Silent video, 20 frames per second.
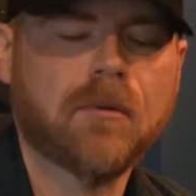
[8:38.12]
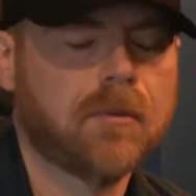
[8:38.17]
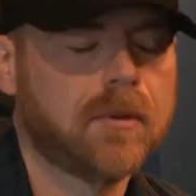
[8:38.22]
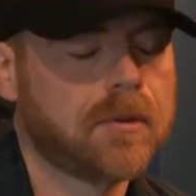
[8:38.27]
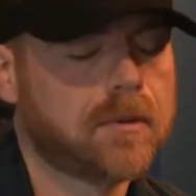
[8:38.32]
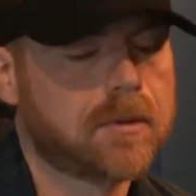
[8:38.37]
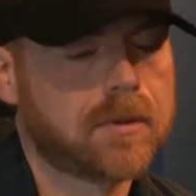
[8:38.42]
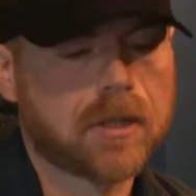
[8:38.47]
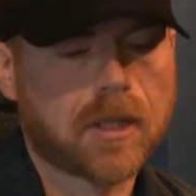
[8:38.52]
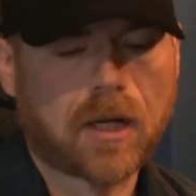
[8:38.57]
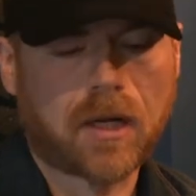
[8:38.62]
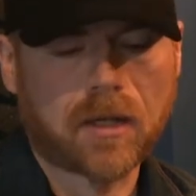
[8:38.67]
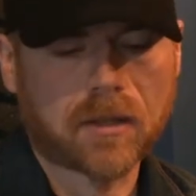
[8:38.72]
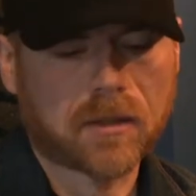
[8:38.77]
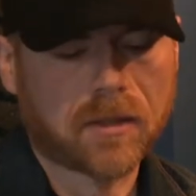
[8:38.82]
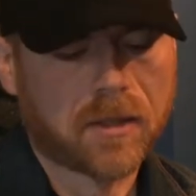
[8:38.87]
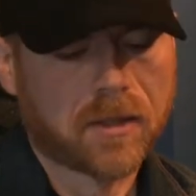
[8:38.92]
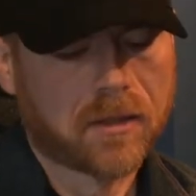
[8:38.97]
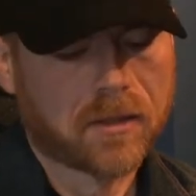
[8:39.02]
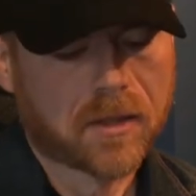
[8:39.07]
It was
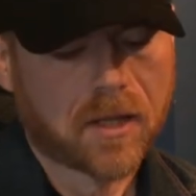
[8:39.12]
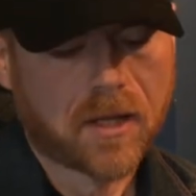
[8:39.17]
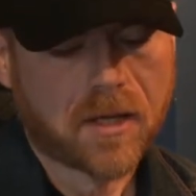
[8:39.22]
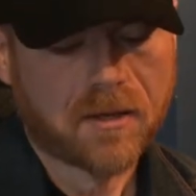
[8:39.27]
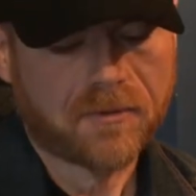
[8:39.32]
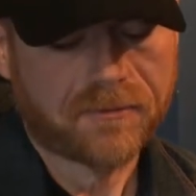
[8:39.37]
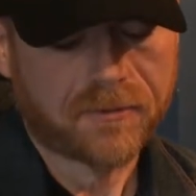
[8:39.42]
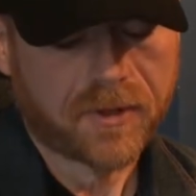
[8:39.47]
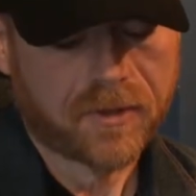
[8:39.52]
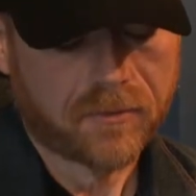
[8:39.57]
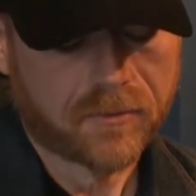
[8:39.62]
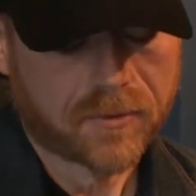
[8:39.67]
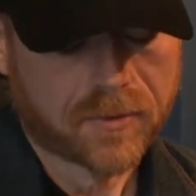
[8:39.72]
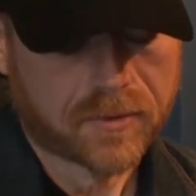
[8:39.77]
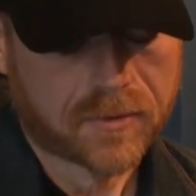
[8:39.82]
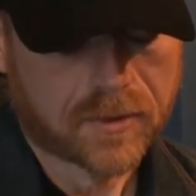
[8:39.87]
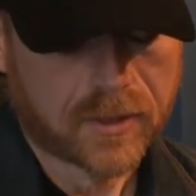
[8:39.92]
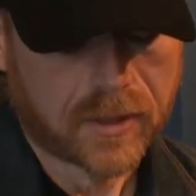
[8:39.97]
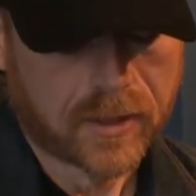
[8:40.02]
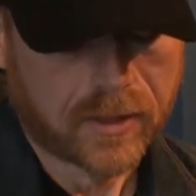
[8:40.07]
oddly enough, it
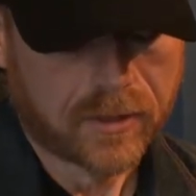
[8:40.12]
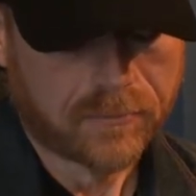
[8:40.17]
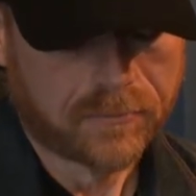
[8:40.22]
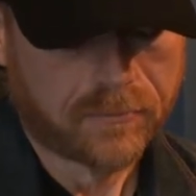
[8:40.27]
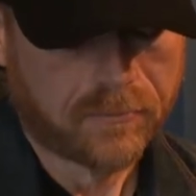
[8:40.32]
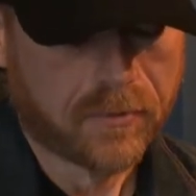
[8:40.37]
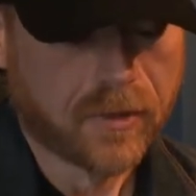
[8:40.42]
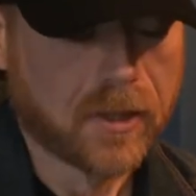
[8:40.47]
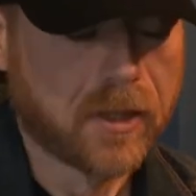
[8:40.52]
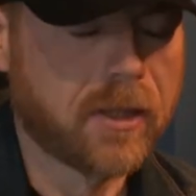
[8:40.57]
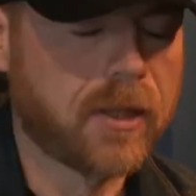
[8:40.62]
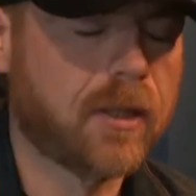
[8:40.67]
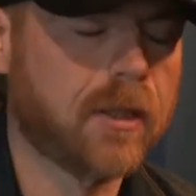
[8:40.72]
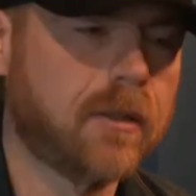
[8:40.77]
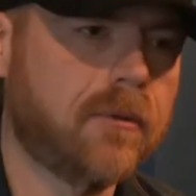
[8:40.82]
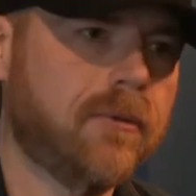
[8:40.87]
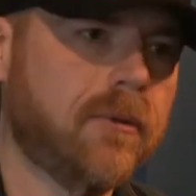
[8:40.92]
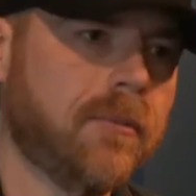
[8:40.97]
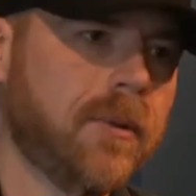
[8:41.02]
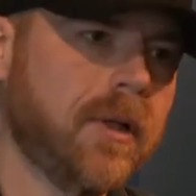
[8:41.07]
was uh, really
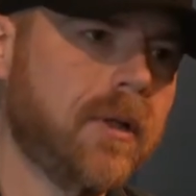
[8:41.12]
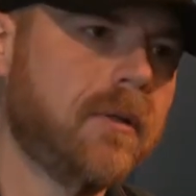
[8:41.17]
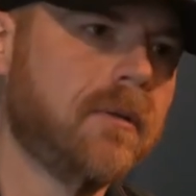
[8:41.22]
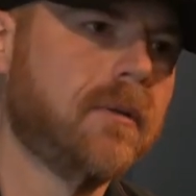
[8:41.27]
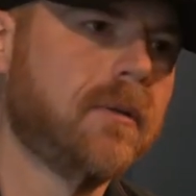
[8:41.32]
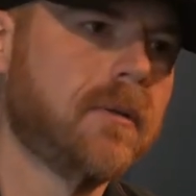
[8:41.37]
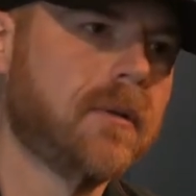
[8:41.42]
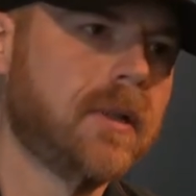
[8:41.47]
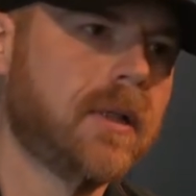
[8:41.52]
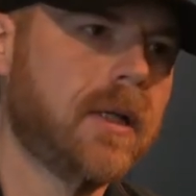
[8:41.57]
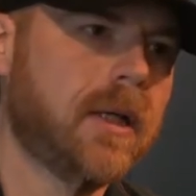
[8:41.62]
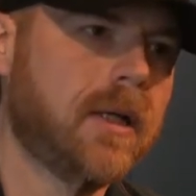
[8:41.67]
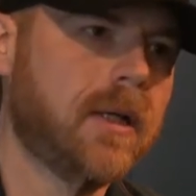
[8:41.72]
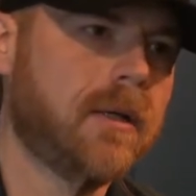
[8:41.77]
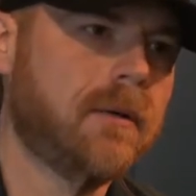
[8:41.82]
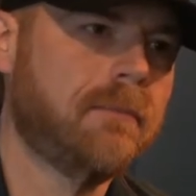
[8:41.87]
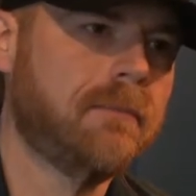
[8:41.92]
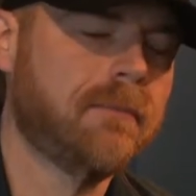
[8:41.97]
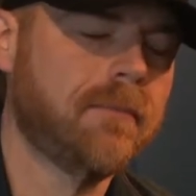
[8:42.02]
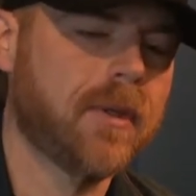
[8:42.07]
good for me.
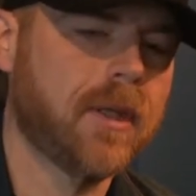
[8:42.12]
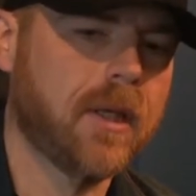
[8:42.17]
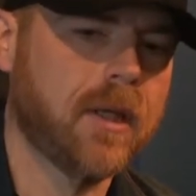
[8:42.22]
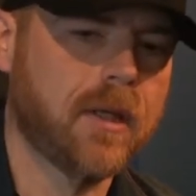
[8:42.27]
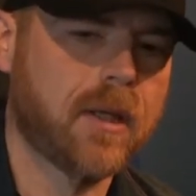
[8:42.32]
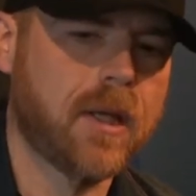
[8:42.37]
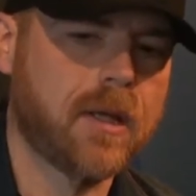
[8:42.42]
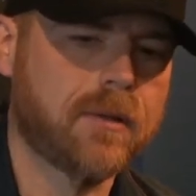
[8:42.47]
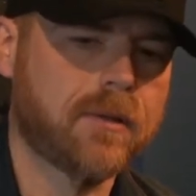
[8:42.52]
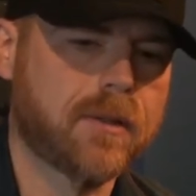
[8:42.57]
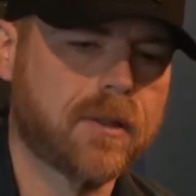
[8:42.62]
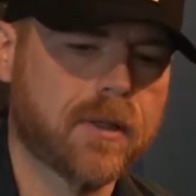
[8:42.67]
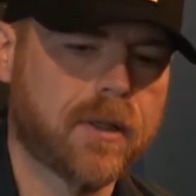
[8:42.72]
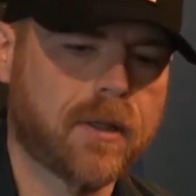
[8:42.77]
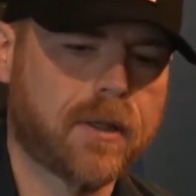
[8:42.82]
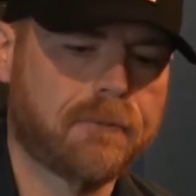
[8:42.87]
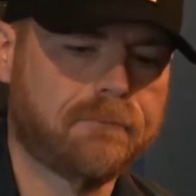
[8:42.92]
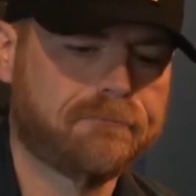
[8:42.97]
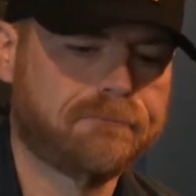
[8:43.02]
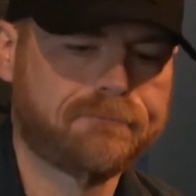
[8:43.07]
Um, it, it
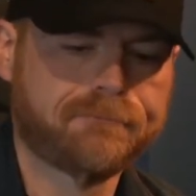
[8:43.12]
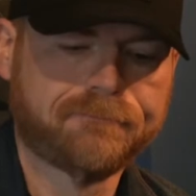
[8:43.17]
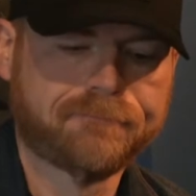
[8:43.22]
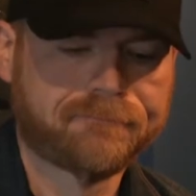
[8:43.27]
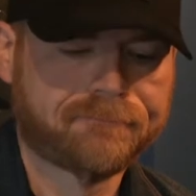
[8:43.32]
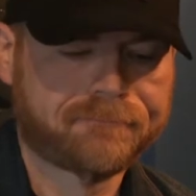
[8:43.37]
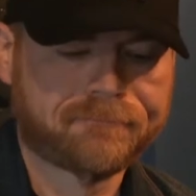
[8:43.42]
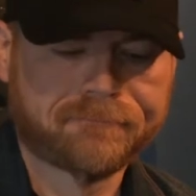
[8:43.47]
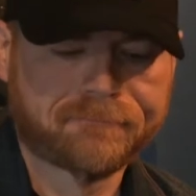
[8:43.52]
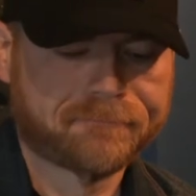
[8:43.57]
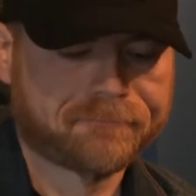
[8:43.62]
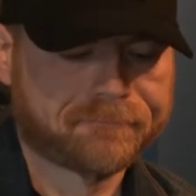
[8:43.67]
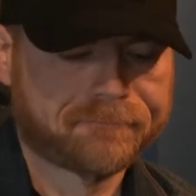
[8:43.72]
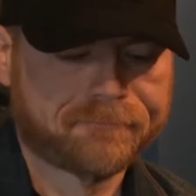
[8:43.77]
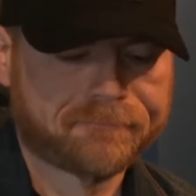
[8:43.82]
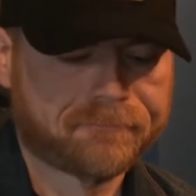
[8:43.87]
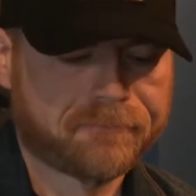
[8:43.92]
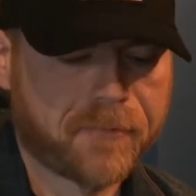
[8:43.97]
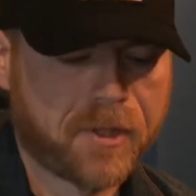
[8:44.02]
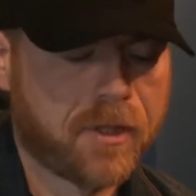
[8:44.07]
uh,
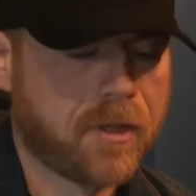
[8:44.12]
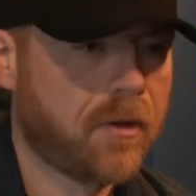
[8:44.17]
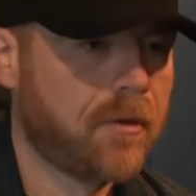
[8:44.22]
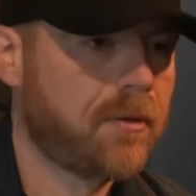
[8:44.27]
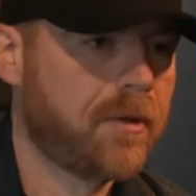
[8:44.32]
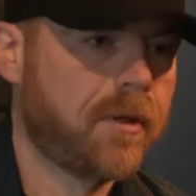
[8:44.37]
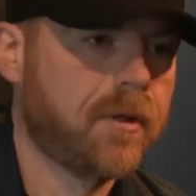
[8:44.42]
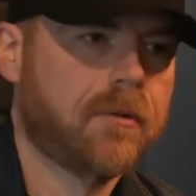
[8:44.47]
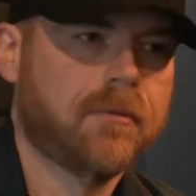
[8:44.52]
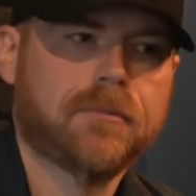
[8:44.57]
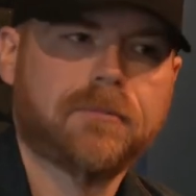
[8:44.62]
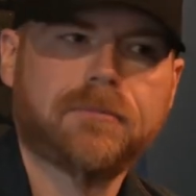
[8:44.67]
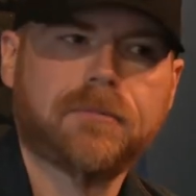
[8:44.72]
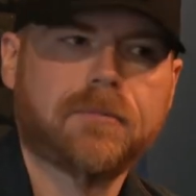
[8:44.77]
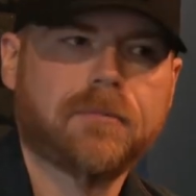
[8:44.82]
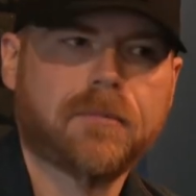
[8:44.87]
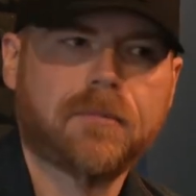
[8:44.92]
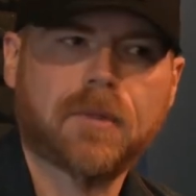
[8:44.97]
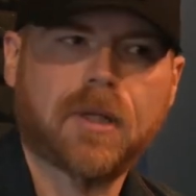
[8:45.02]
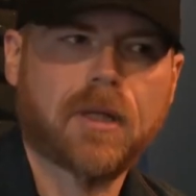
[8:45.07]
you know, you don't.
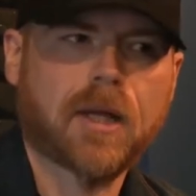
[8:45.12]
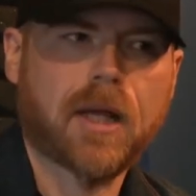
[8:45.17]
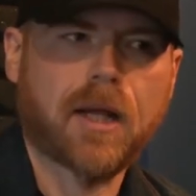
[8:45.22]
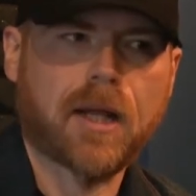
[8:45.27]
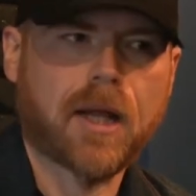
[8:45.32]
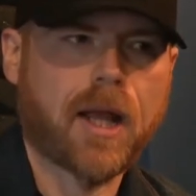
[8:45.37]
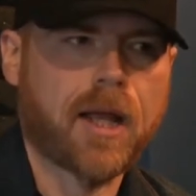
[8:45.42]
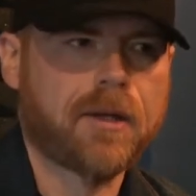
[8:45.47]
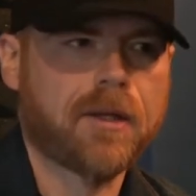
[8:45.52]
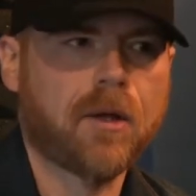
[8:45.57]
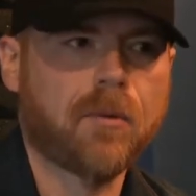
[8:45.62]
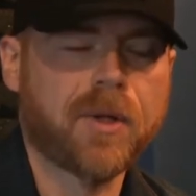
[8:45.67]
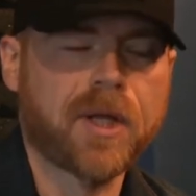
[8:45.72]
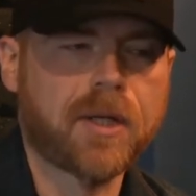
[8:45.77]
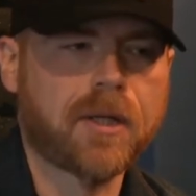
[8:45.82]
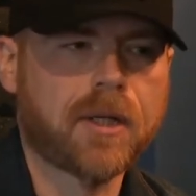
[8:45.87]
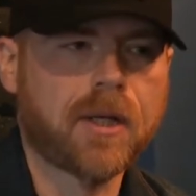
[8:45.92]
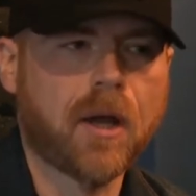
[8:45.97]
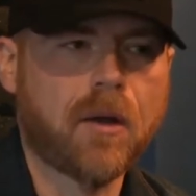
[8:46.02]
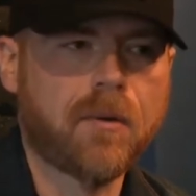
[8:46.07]
I had no
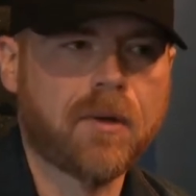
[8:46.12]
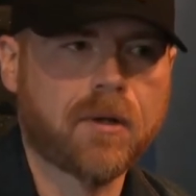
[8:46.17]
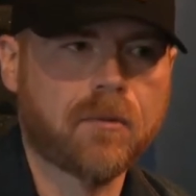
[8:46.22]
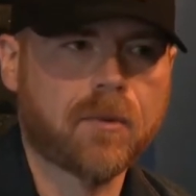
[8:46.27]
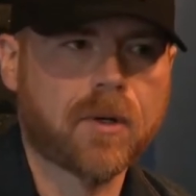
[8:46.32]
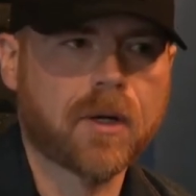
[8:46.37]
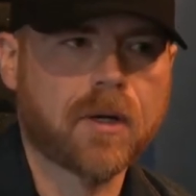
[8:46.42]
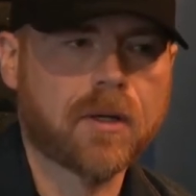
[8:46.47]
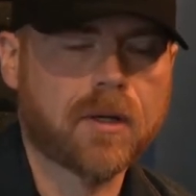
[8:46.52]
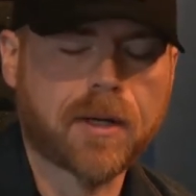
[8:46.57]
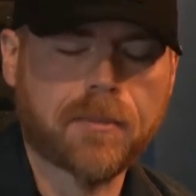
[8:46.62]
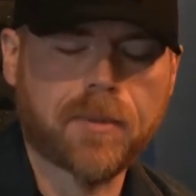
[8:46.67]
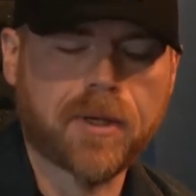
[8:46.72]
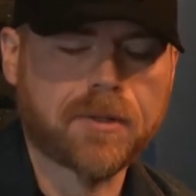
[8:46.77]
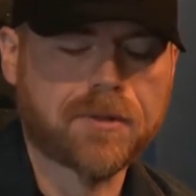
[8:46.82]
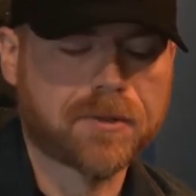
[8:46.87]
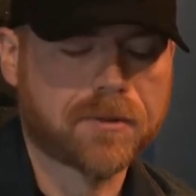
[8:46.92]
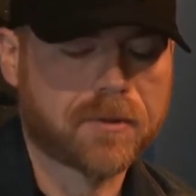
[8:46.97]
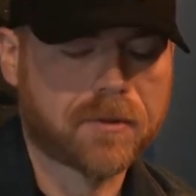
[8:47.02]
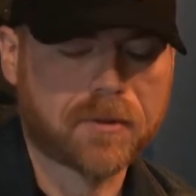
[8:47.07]
need to go anywhere. I
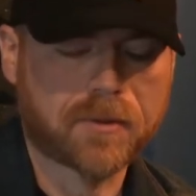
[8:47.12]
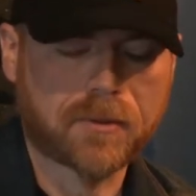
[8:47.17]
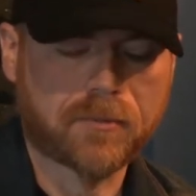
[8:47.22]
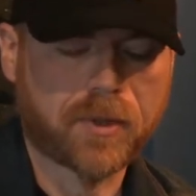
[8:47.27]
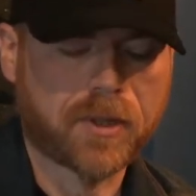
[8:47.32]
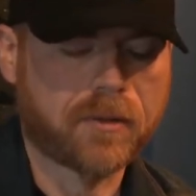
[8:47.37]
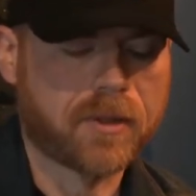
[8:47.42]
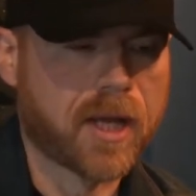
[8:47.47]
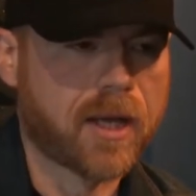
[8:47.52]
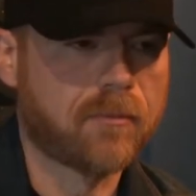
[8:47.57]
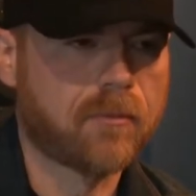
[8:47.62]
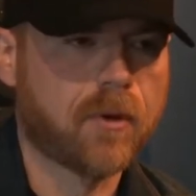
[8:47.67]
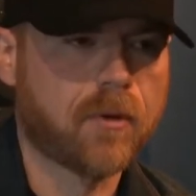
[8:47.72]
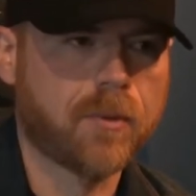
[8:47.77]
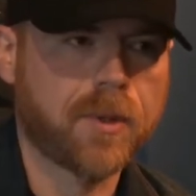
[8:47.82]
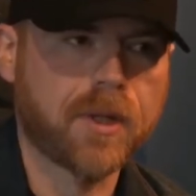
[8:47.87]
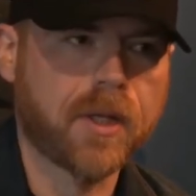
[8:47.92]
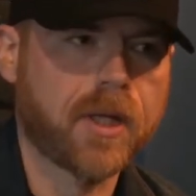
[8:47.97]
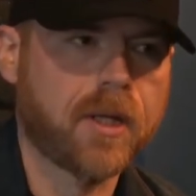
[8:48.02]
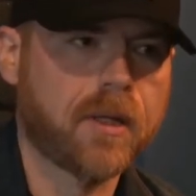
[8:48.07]
made sure we had what
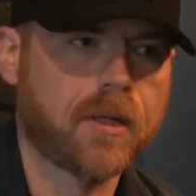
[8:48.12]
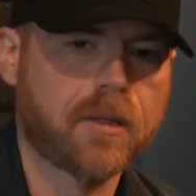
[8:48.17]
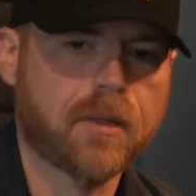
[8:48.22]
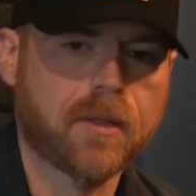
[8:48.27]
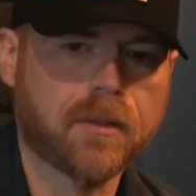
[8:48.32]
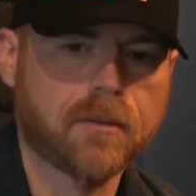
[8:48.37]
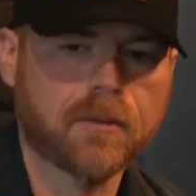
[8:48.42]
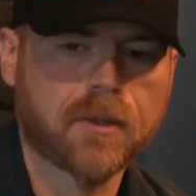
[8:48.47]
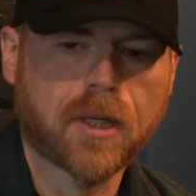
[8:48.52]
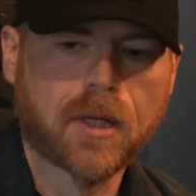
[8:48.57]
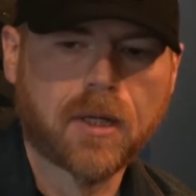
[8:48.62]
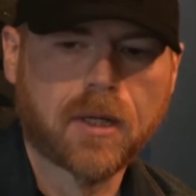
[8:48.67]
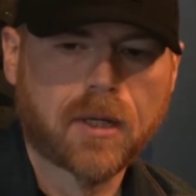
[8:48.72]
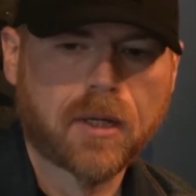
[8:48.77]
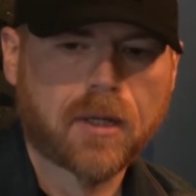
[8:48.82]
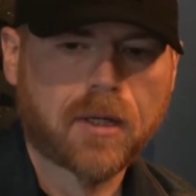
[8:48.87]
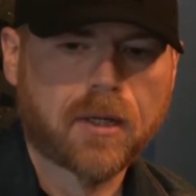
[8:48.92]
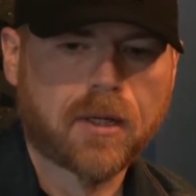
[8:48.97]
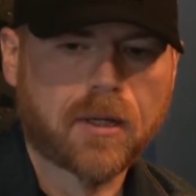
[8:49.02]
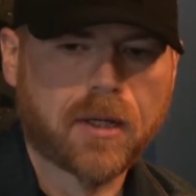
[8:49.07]
we needed, and
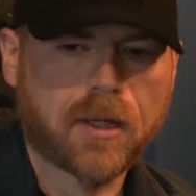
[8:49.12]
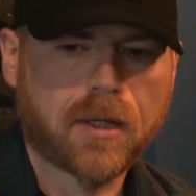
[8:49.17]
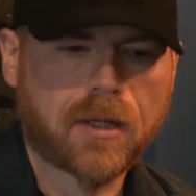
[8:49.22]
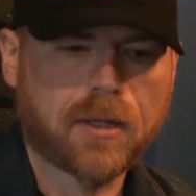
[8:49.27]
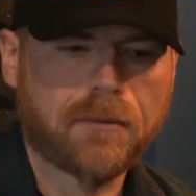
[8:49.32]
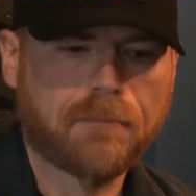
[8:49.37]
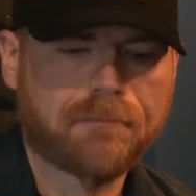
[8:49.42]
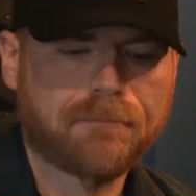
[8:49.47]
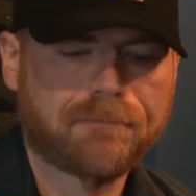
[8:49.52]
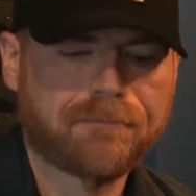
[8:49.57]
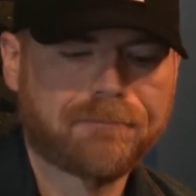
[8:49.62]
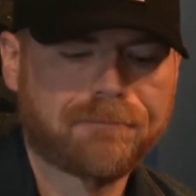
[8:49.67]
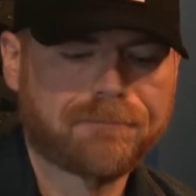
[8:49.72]
um,